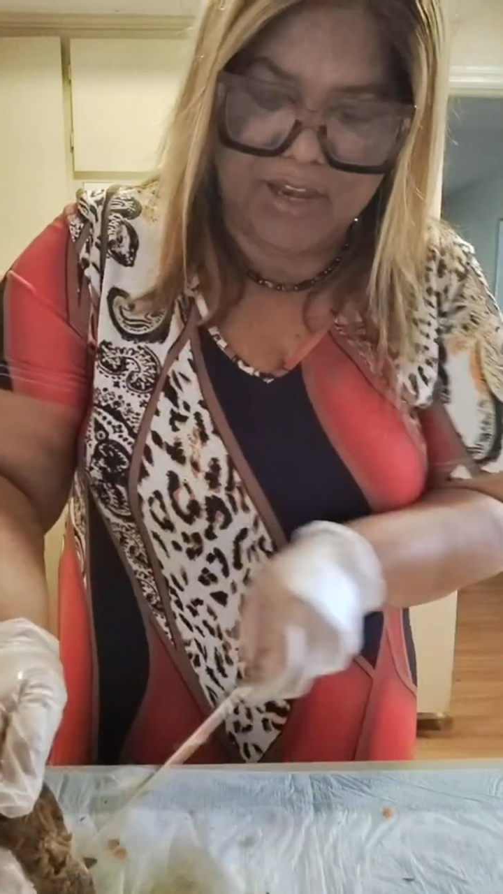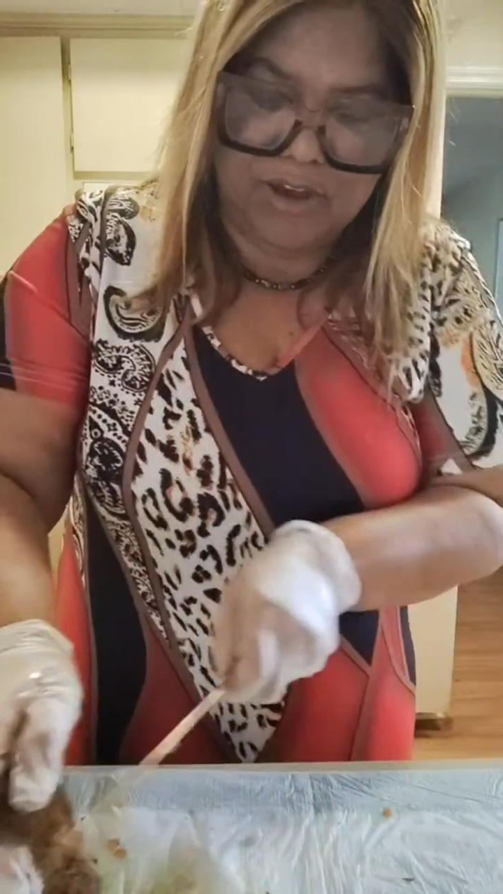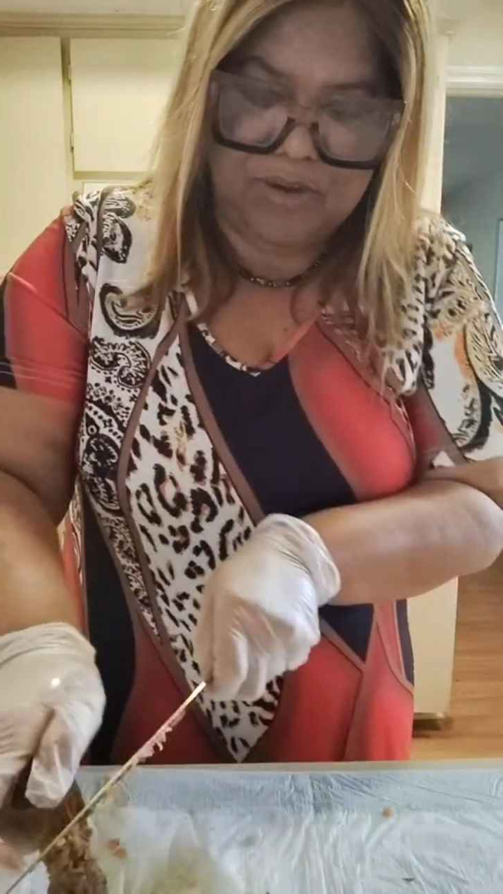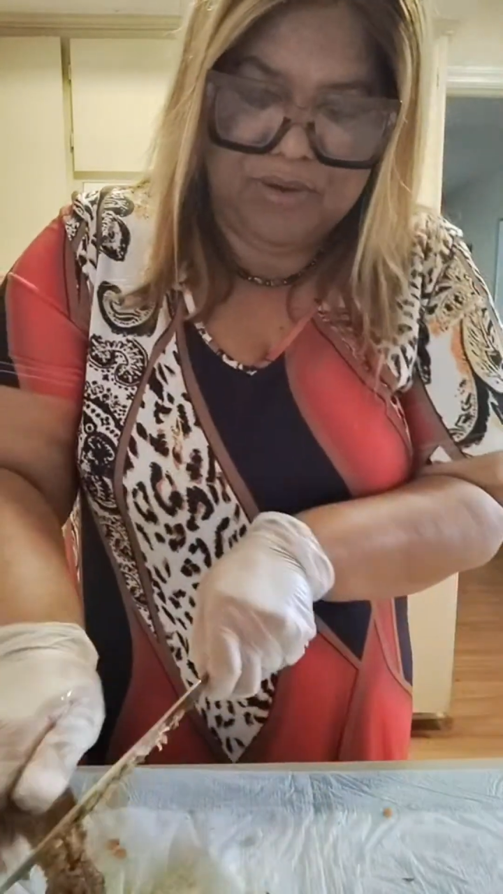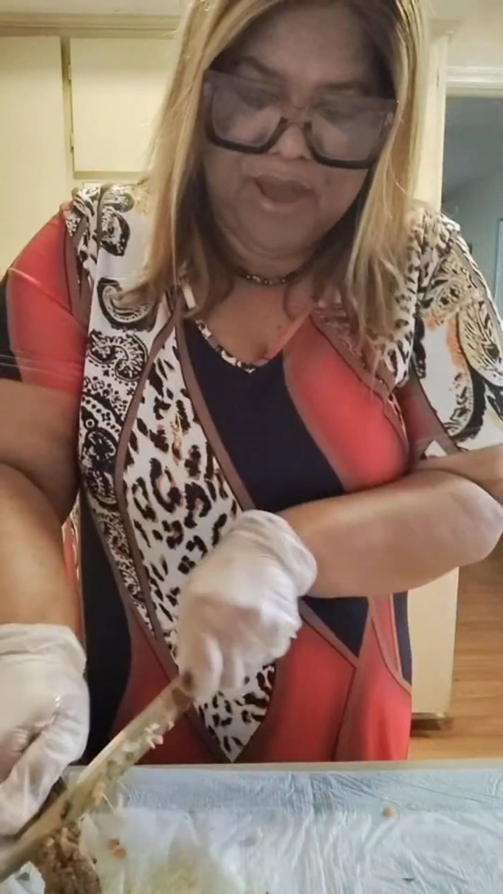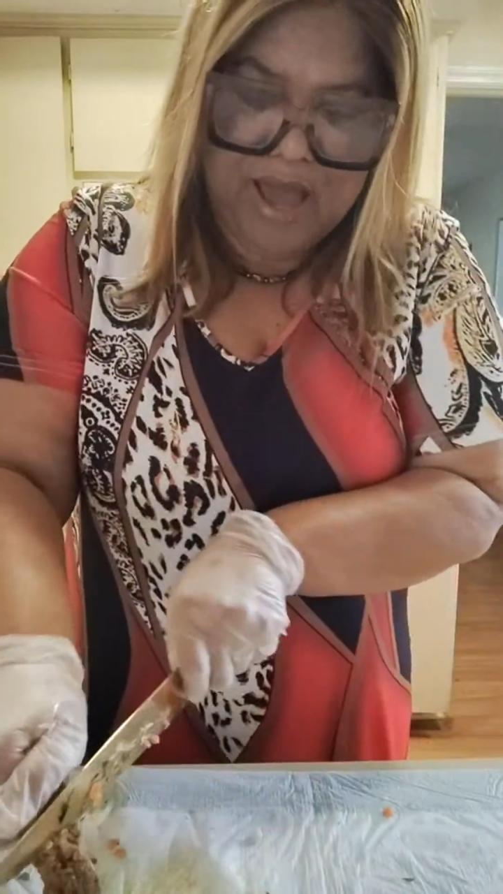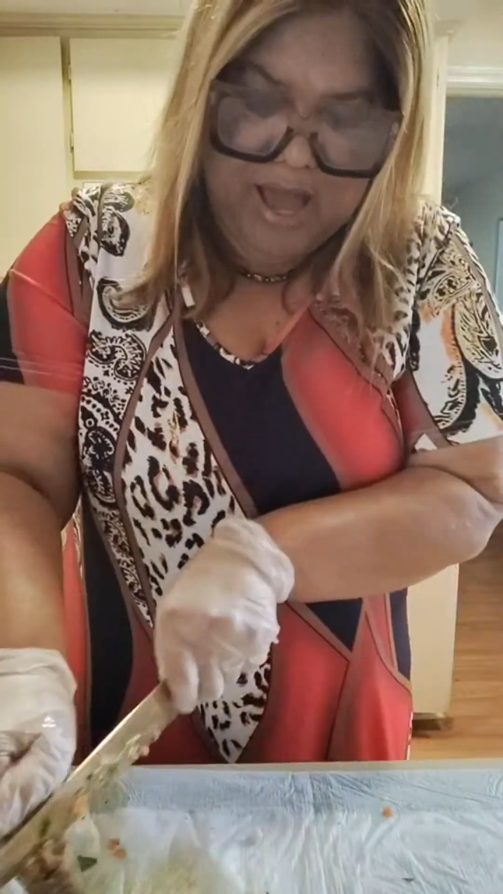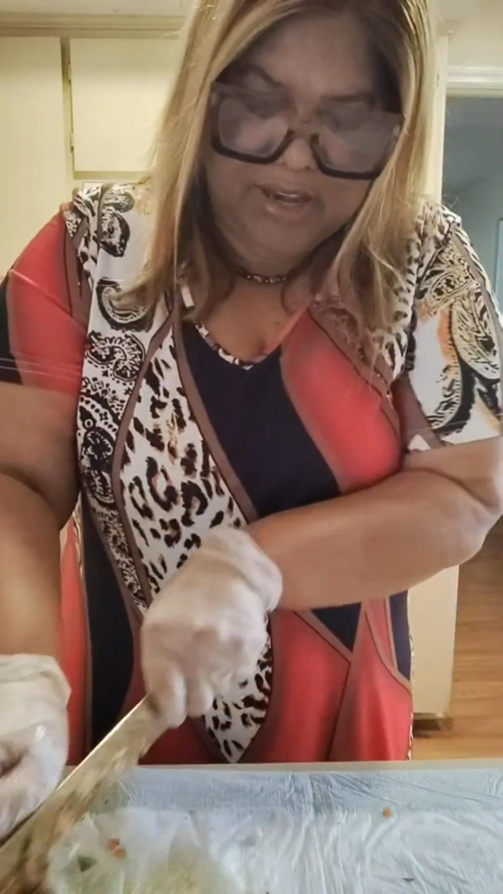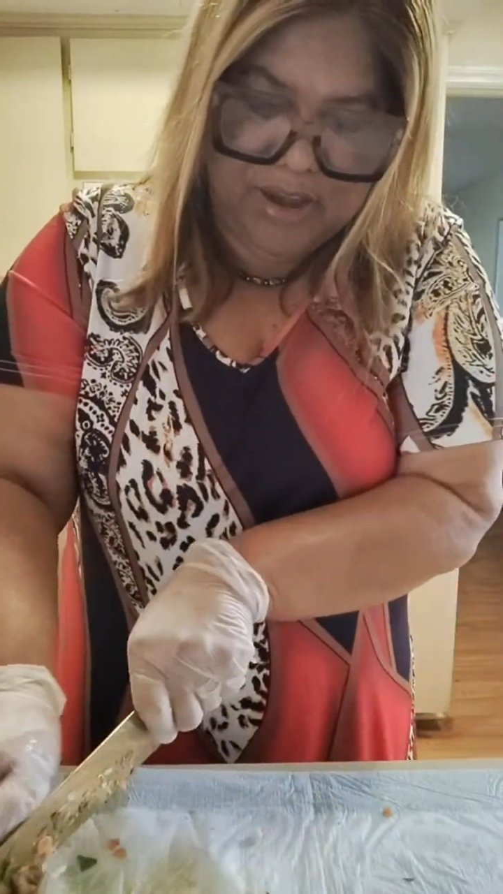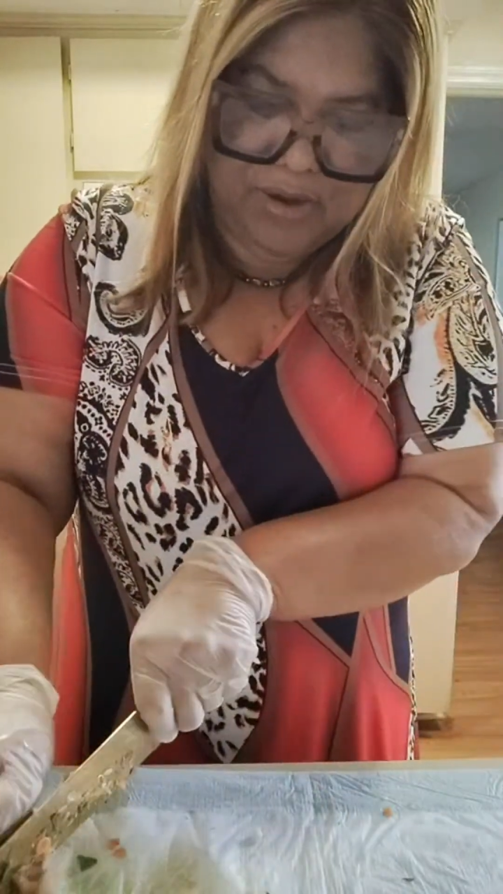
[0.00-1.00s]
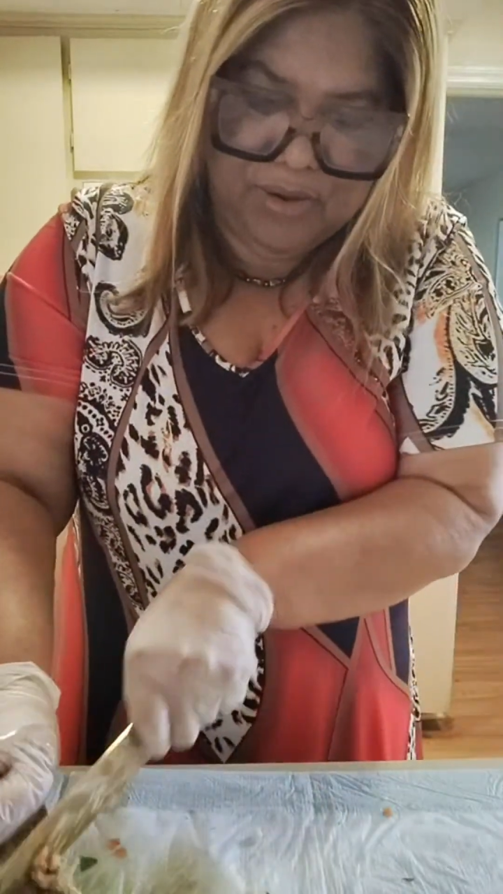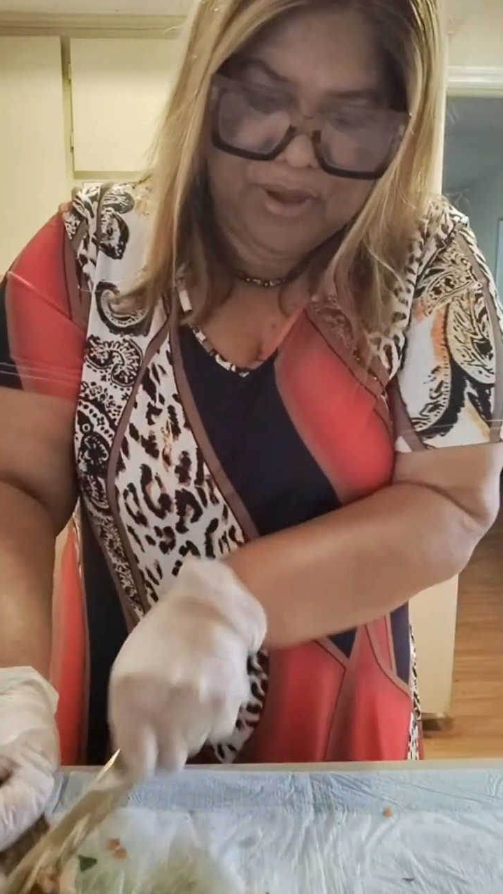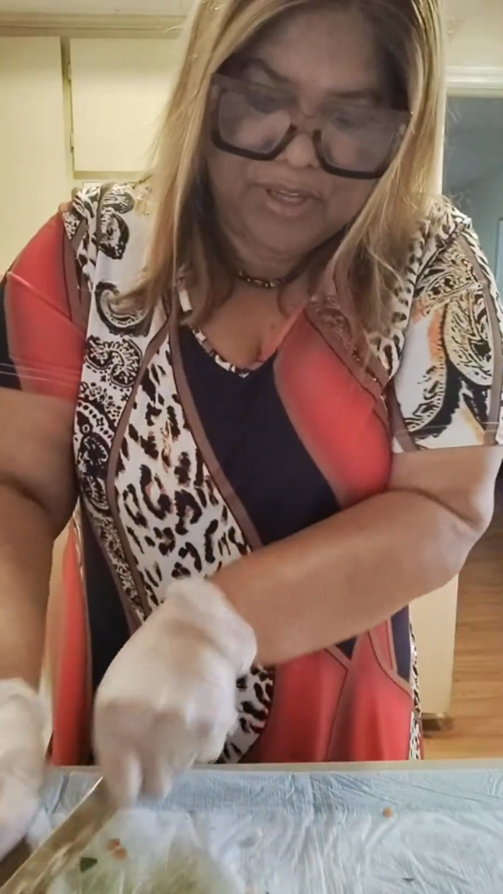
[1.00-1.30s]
know.